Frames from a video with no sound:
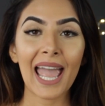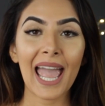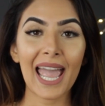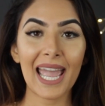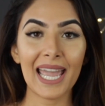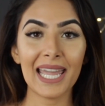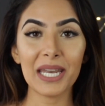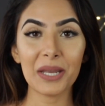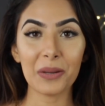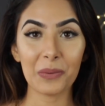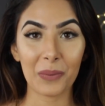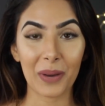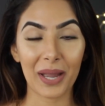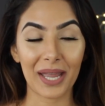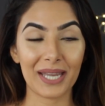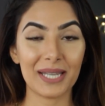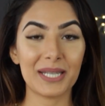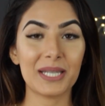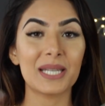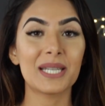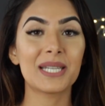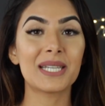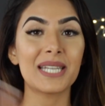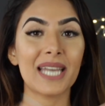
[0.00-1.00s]
Anyway,
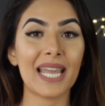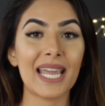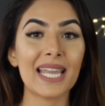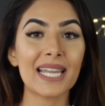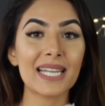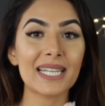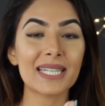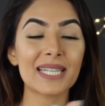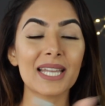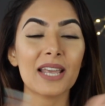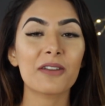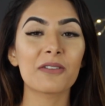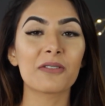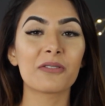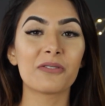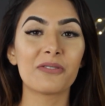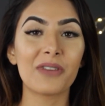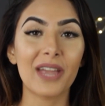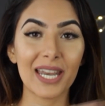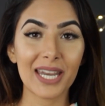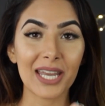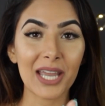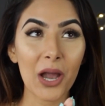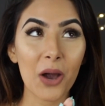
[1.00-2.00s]
today's
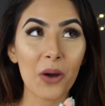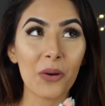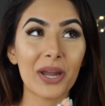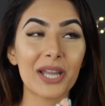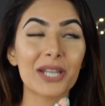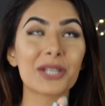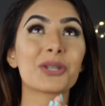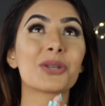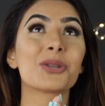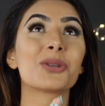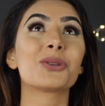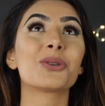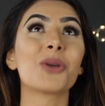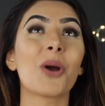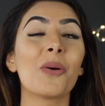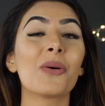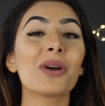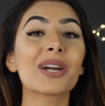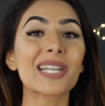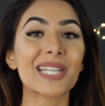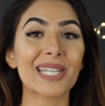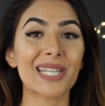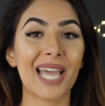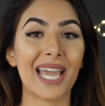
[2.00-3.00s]
video is
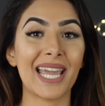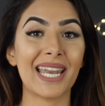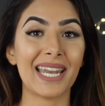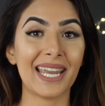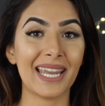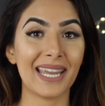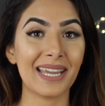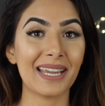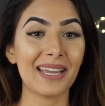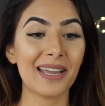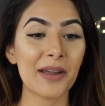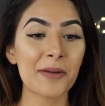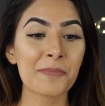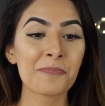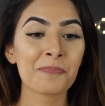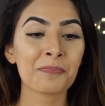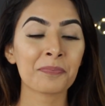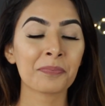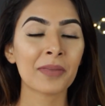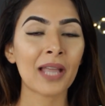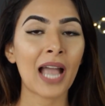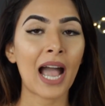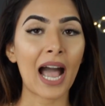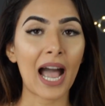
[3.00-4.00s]
so exciting.
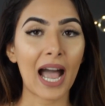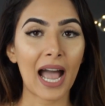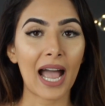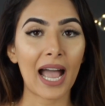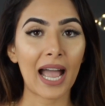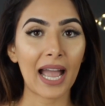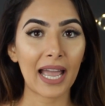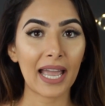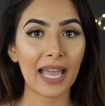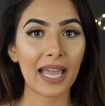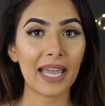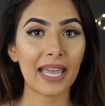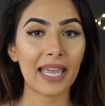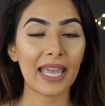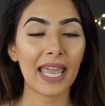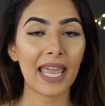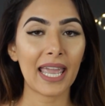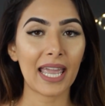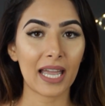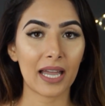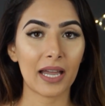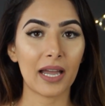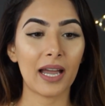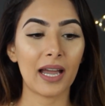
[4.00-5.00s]
I
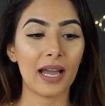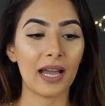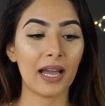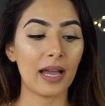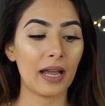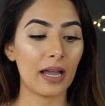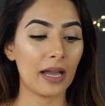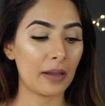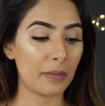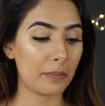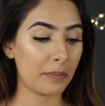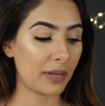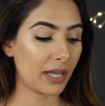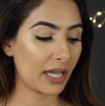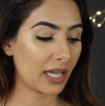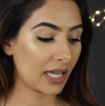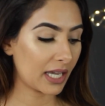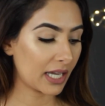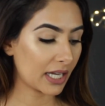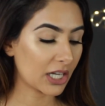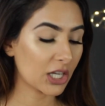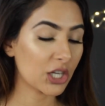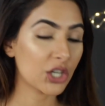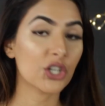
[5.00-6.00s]
am
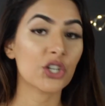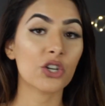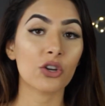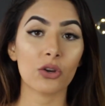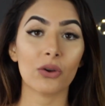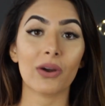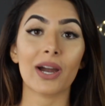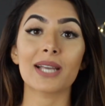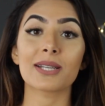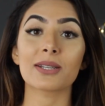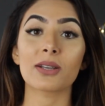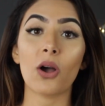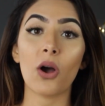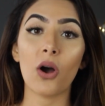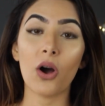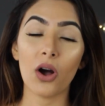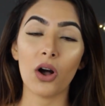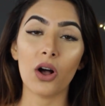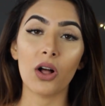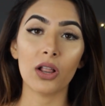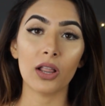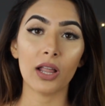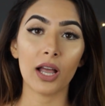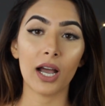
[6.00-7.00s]
going to show you guys
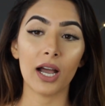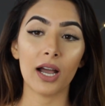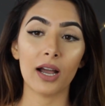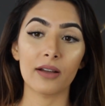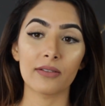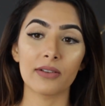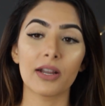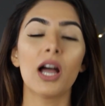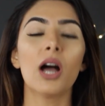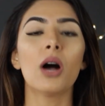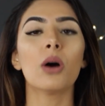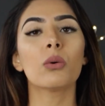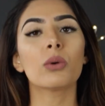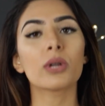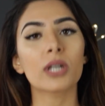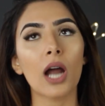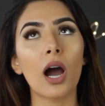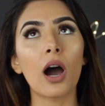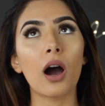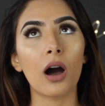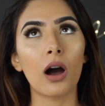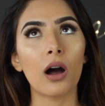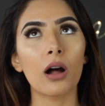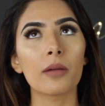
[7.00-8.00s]
all of, well,
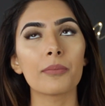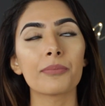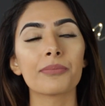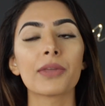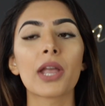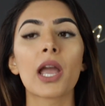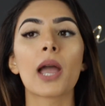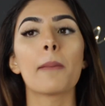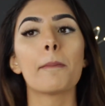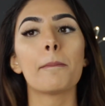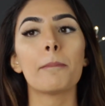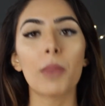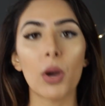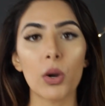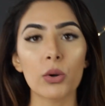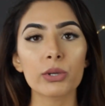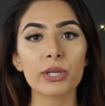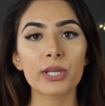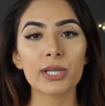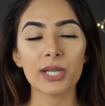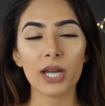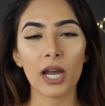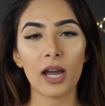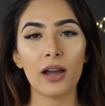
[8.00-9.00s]
not all,
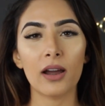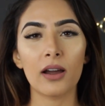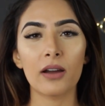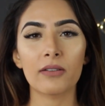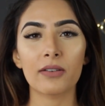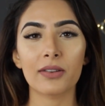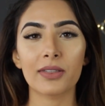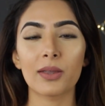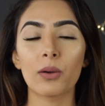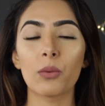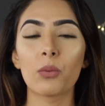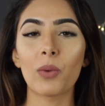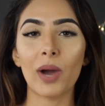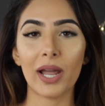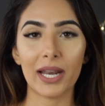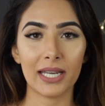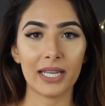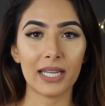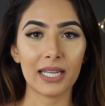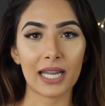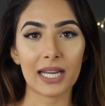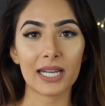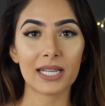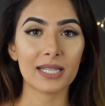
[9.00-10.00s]
most of the
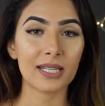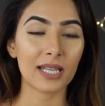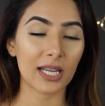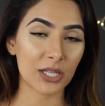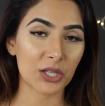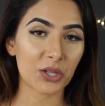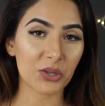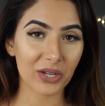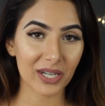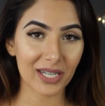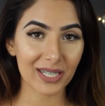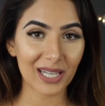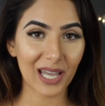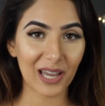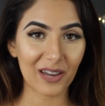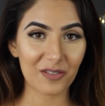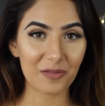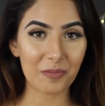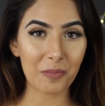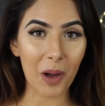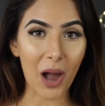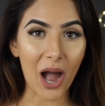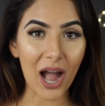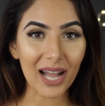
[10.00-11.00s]
wedding accessories
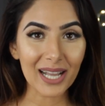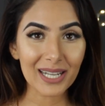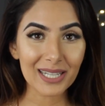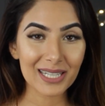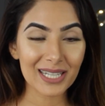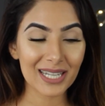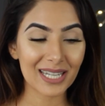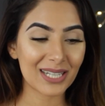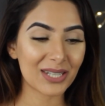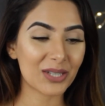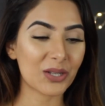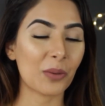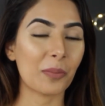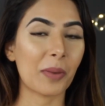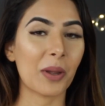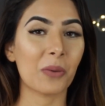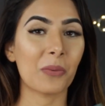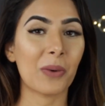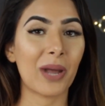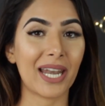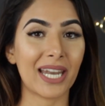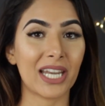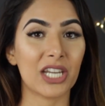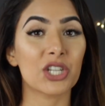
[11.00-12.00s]
I've bought. So my
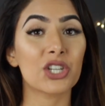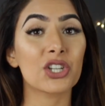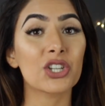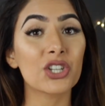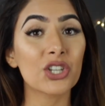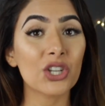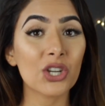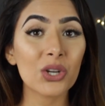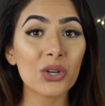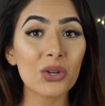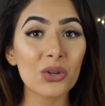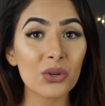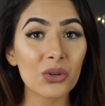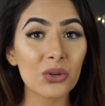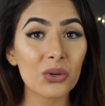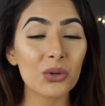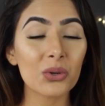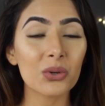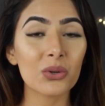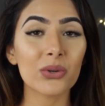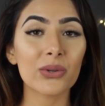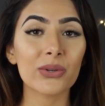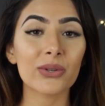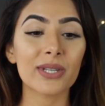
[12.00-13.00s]
wedding
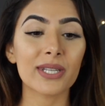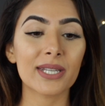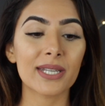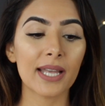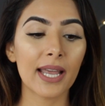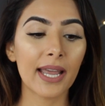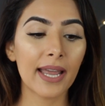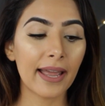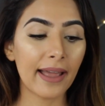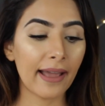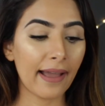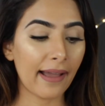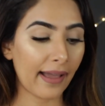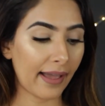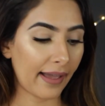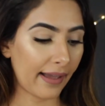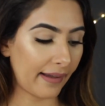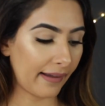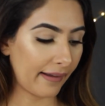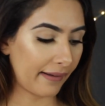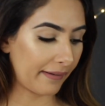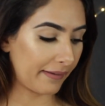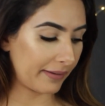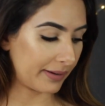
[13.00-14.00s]
shoes,
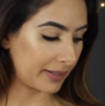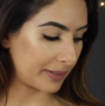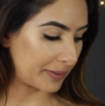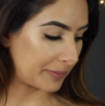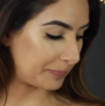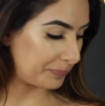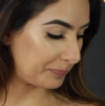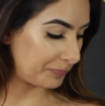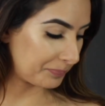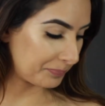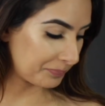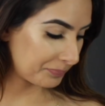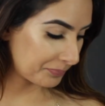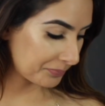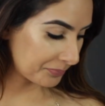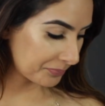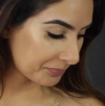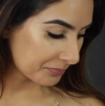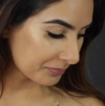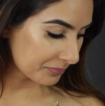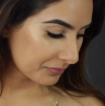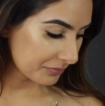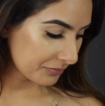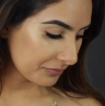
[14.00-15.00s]

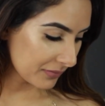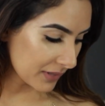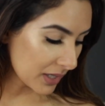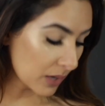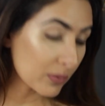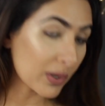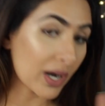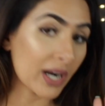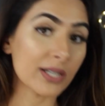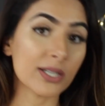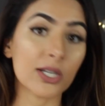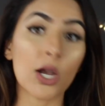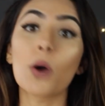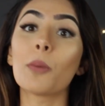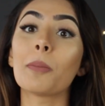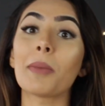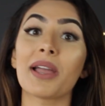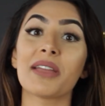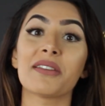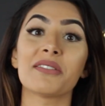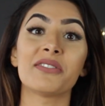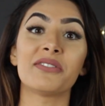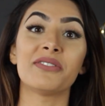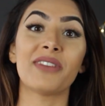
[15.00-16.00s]
what else? Oh,
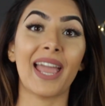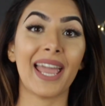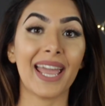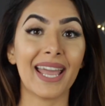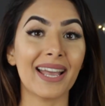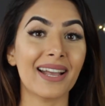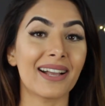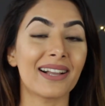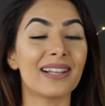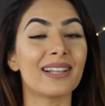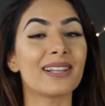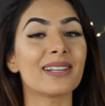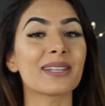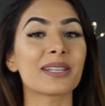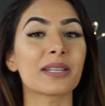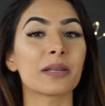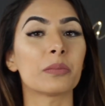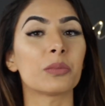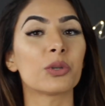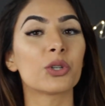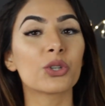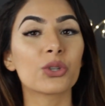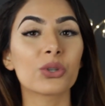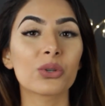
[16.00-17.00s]
my veil,
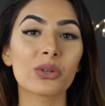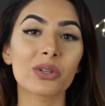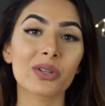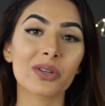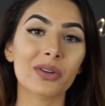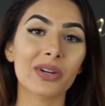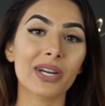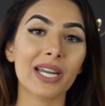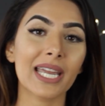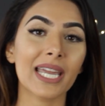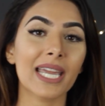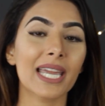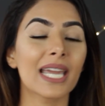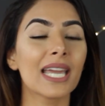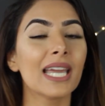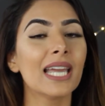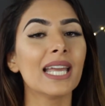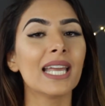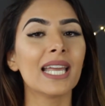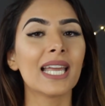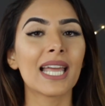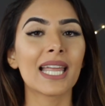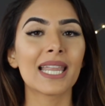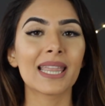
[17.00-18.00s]
some jewelry,
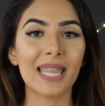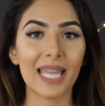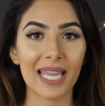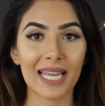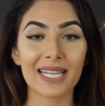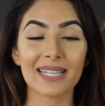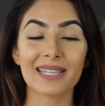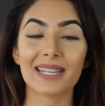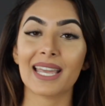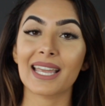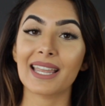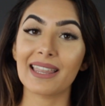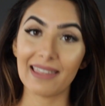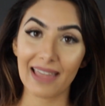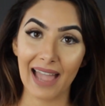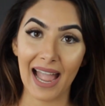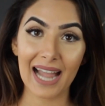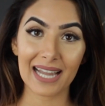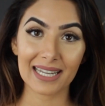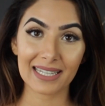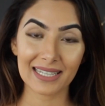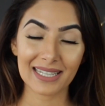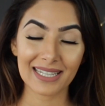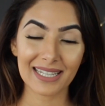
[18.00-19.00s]
things like
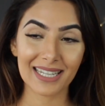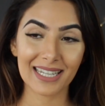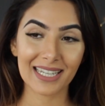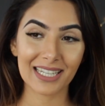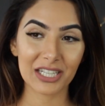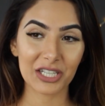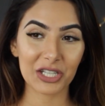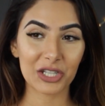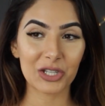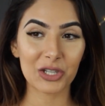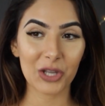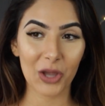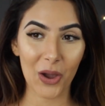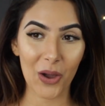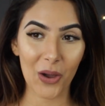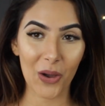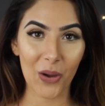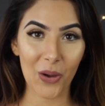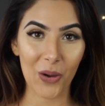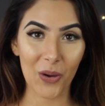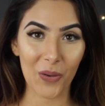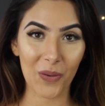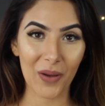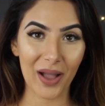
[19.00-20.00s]
that.
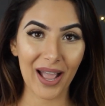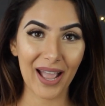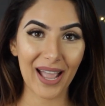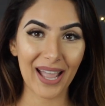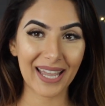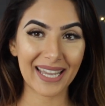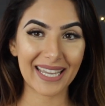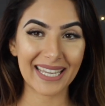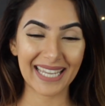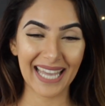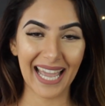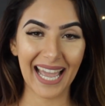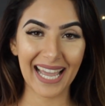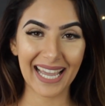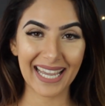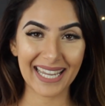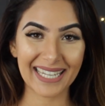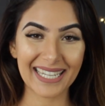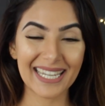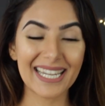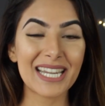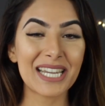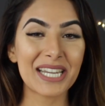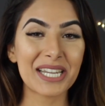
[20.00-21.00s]
So yeah,
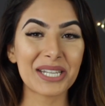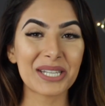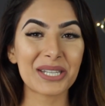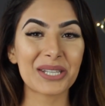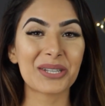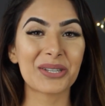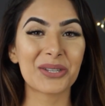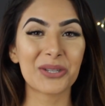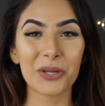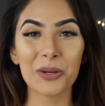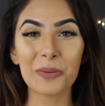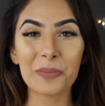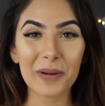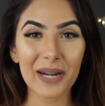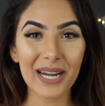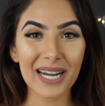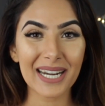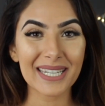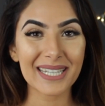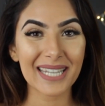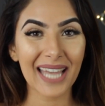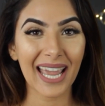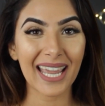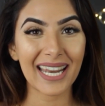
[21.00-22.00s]
super
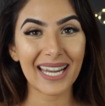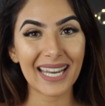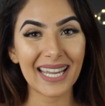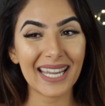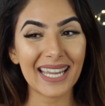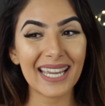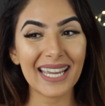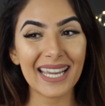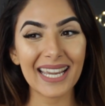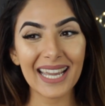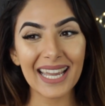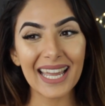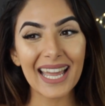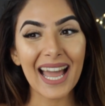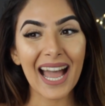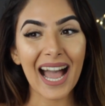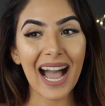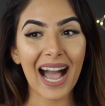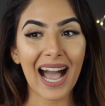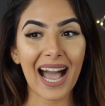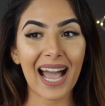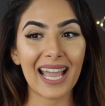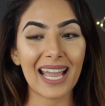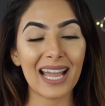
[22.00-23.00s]
exciting.
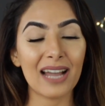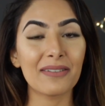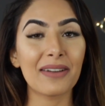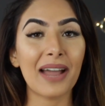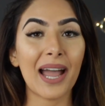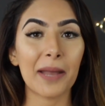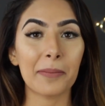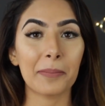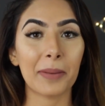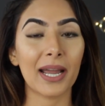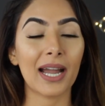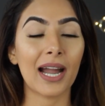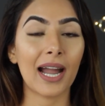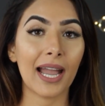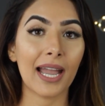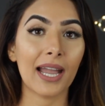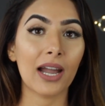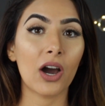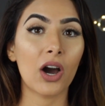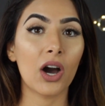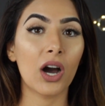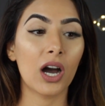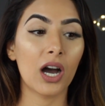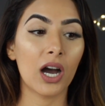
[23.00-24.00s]
I have had my
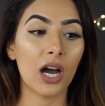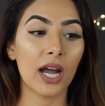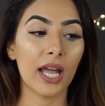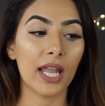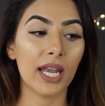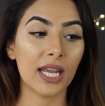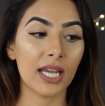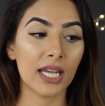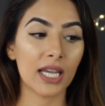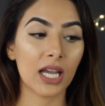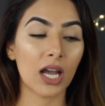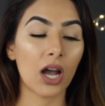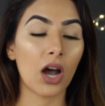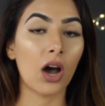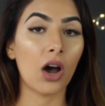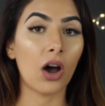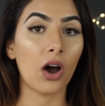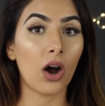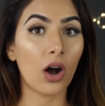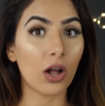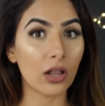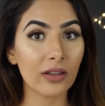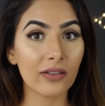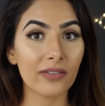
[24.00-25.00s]
eye on
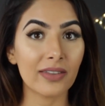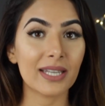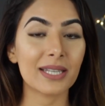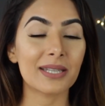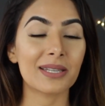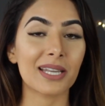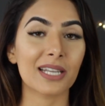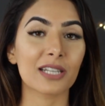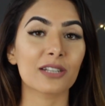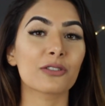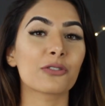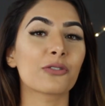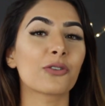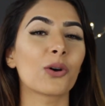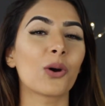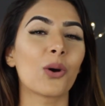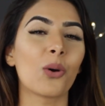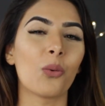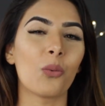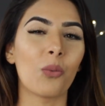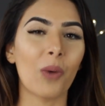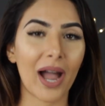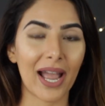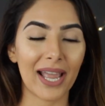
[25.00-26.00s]
all of these things for
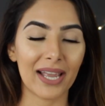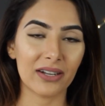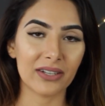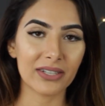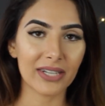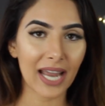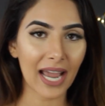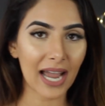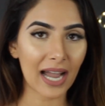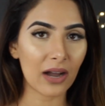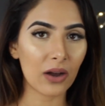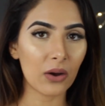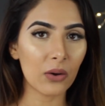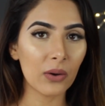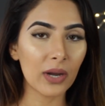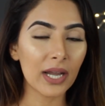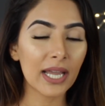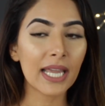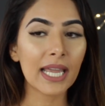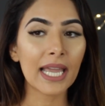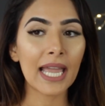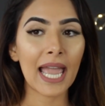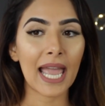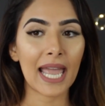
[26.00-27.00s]
a while now,
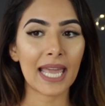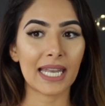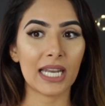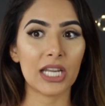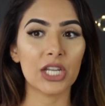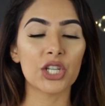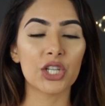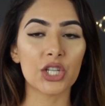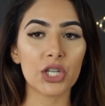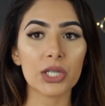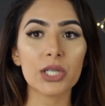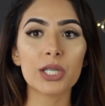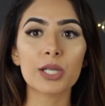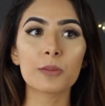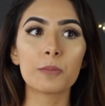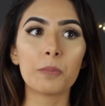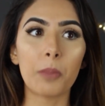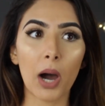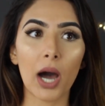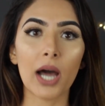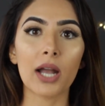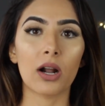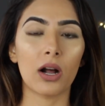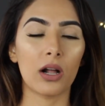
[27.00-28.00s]
and I just
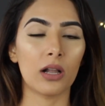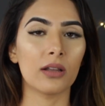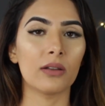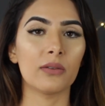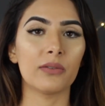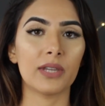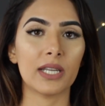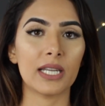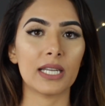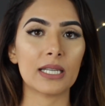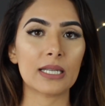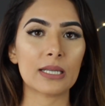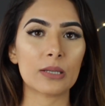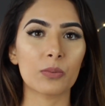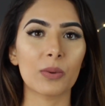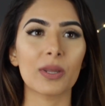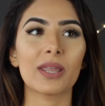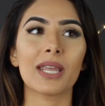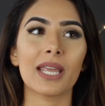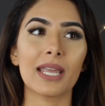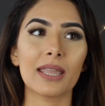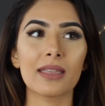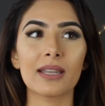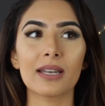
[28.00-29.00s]
bought all of these
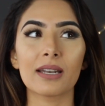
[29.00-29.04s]
within